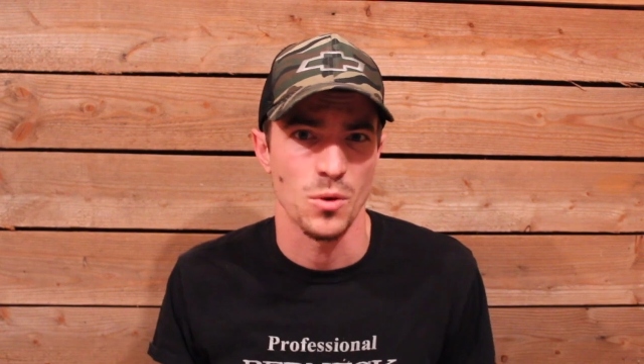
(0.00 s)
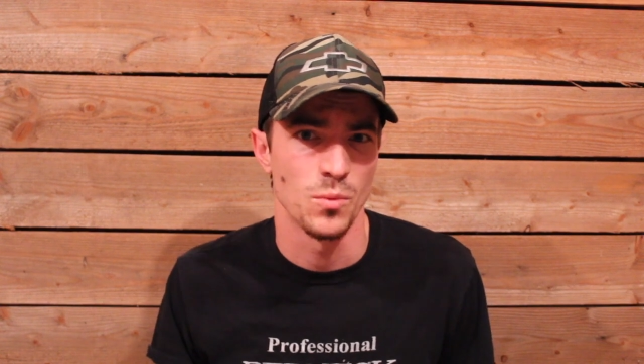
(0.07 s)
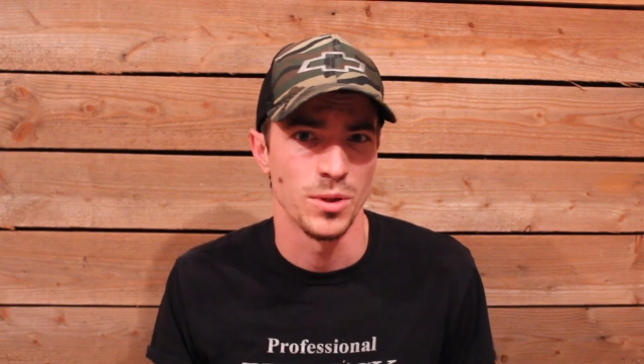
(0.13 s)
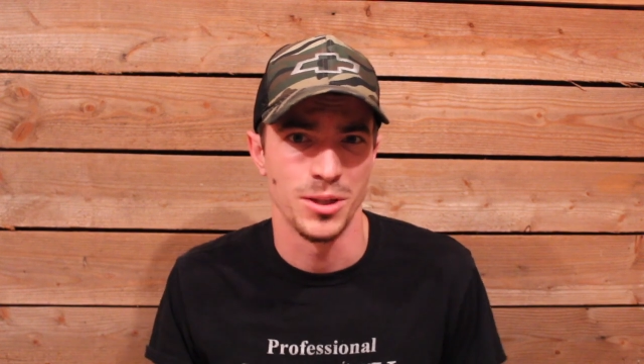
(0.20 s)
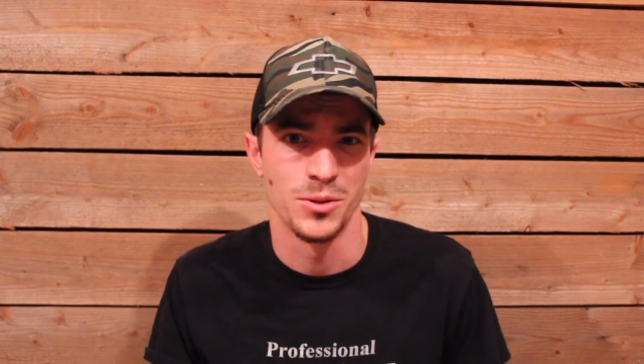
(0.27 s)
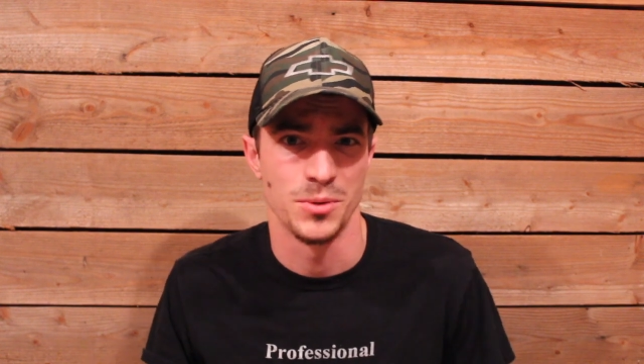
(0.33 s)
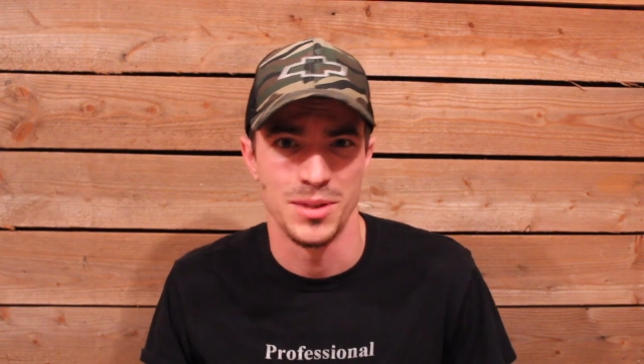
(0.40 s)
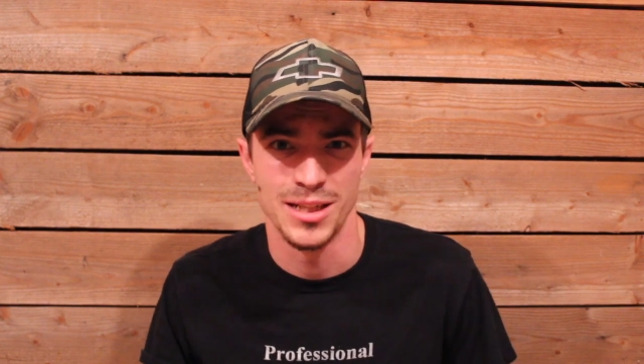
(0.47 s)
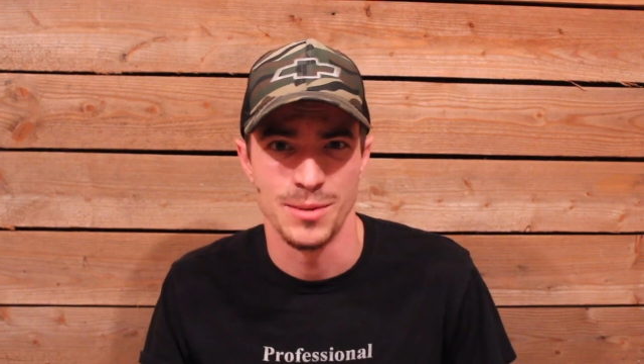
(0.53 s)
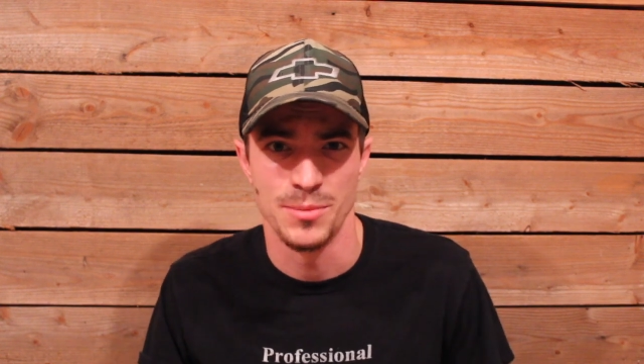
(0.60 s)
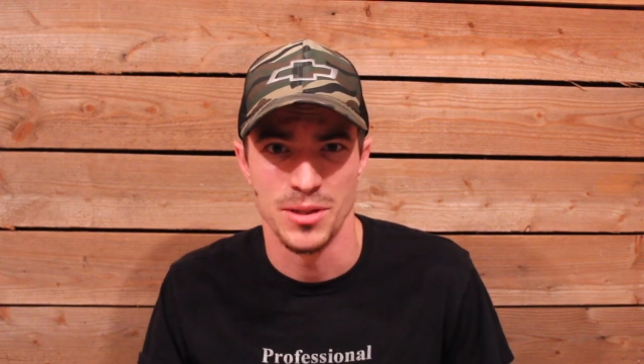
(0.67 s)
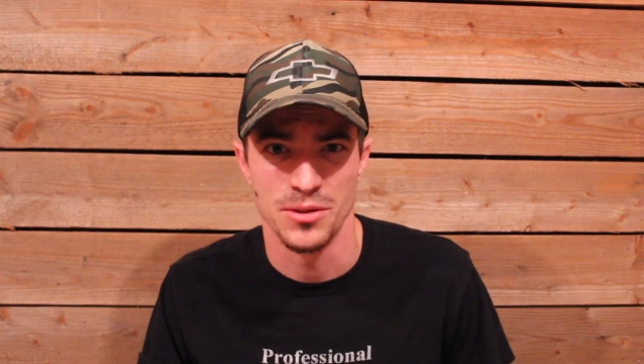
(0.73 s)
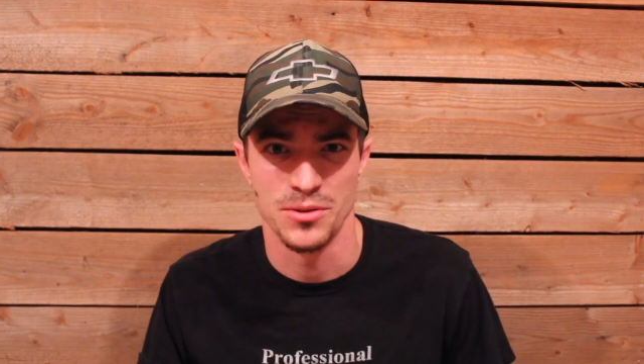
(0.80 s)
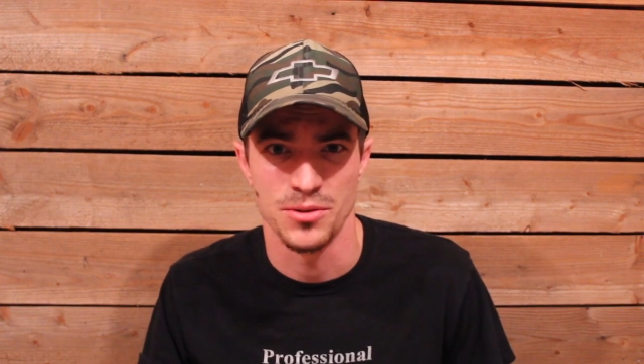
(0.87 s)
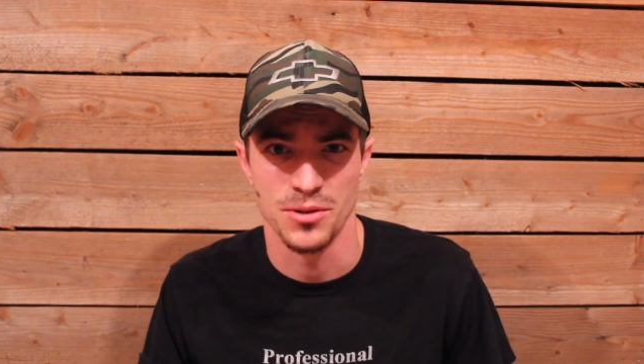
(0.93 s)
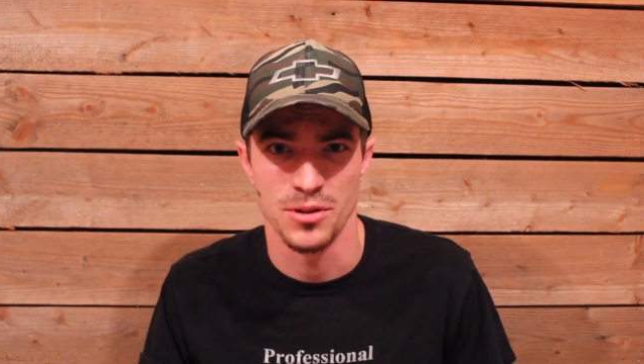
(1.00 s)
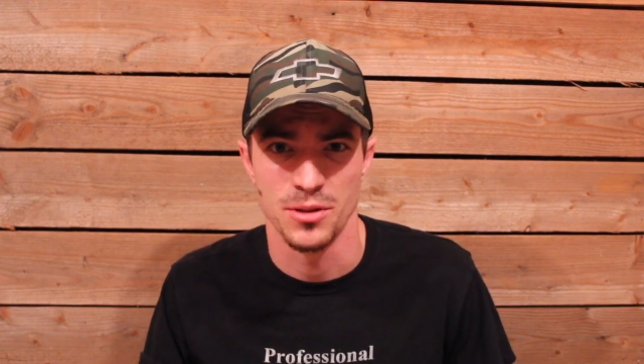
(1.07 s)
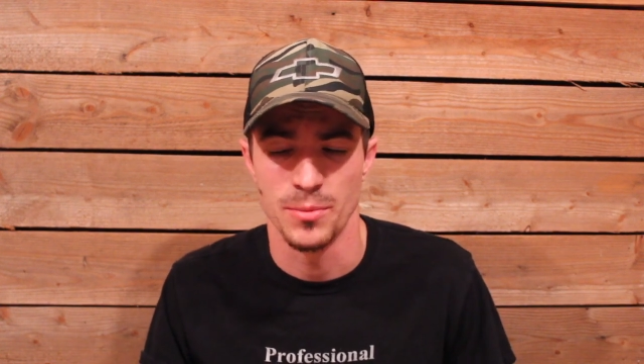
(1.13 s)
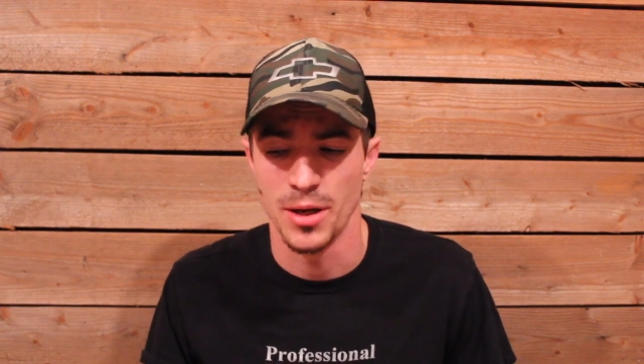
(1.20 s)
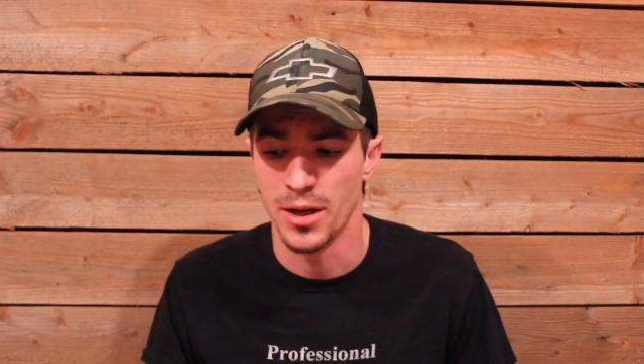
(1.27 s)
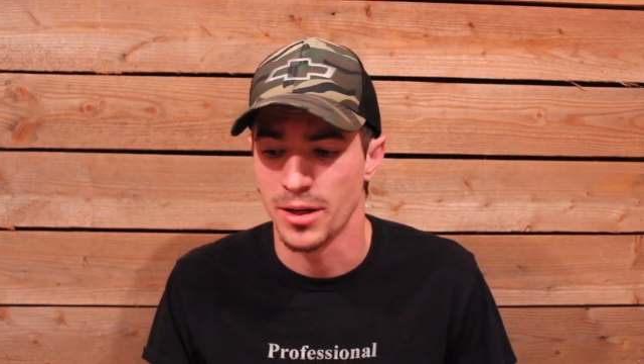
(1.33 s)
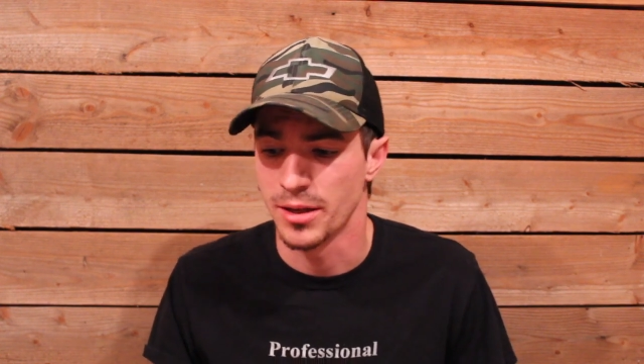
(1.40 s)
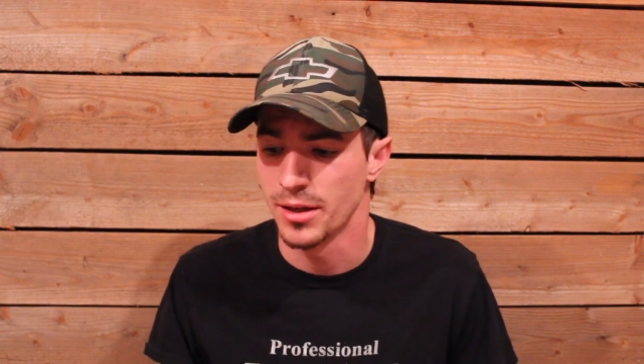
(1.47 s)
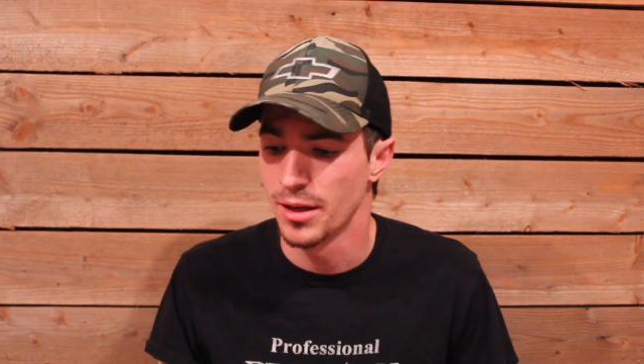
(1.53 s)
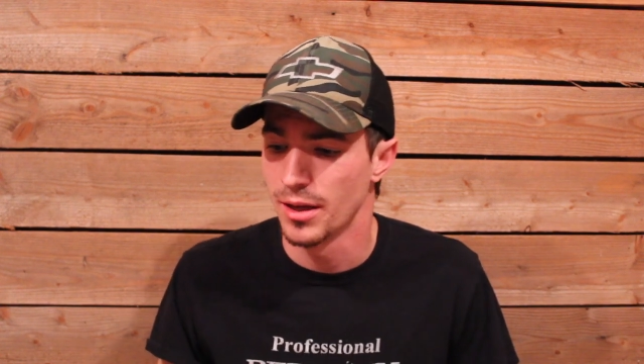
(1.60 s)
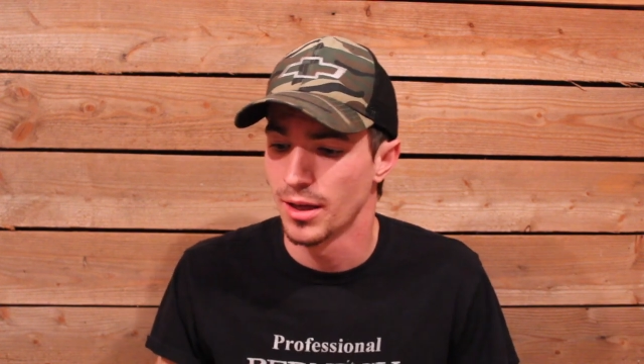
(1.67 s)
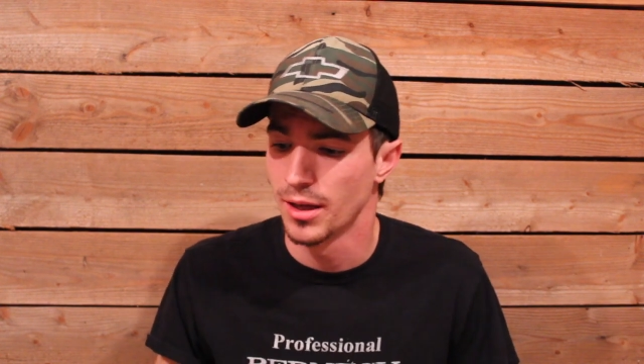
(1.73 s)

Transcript: really don't need to be concerned about it.